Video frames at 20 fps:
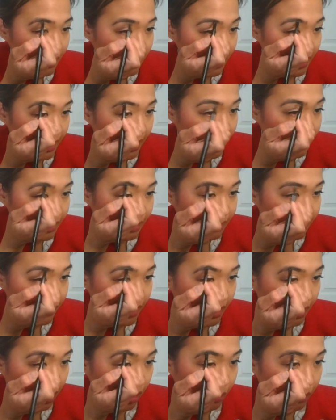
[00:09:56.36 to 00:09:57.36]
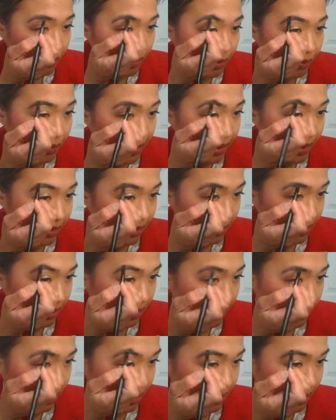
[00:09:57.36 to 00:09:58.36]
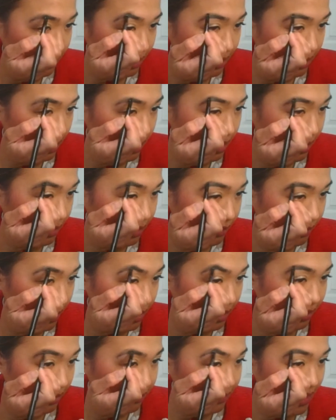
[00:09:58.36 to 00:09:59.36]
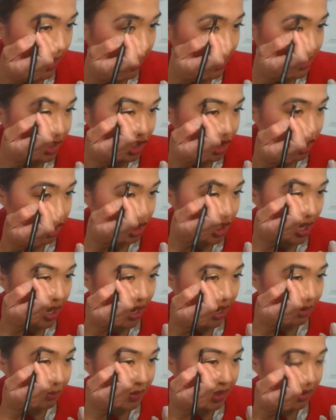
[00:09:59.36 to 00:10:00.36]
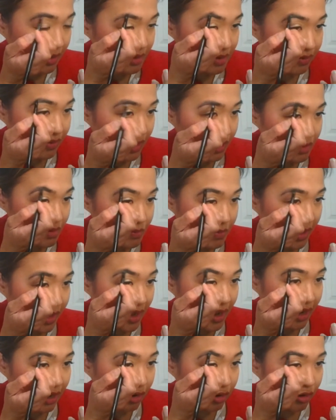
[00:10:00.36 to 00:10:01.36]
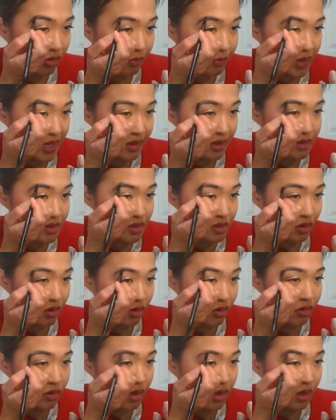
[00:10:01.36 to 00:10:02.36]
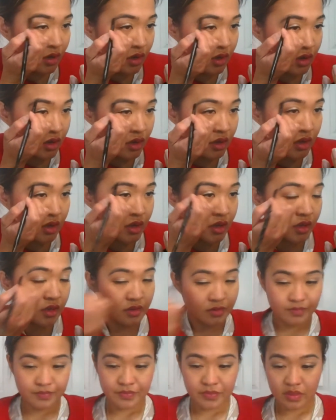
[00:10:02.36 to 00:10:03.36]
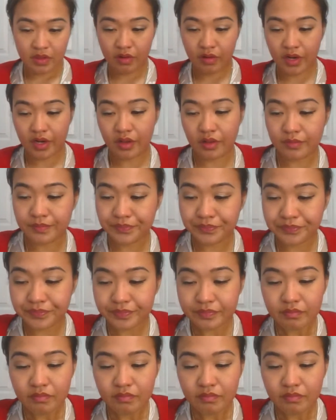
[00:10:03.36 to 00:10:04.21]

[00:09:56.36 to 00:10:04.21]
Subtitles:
and kind of help with getting rid of that shine because of this mechanical pencil. There we go.